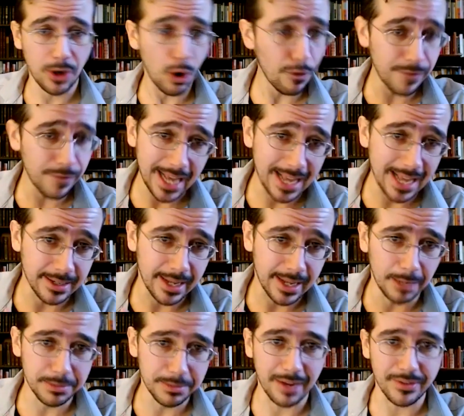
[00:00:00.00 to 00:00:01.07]
COVID hasn't
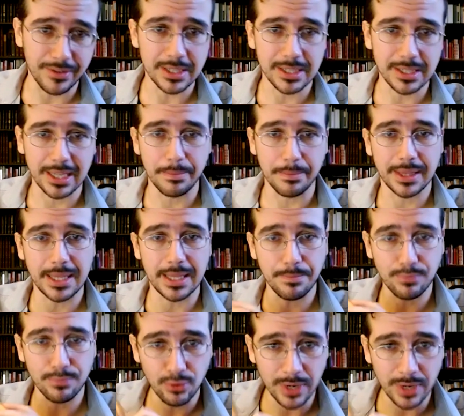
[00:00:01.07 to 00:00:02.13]
helped, obviously, but
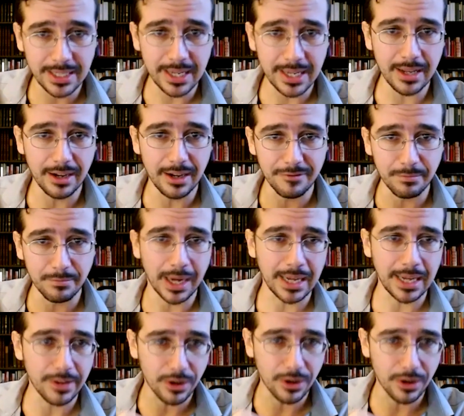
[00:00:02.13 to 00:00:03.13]
the printing of money,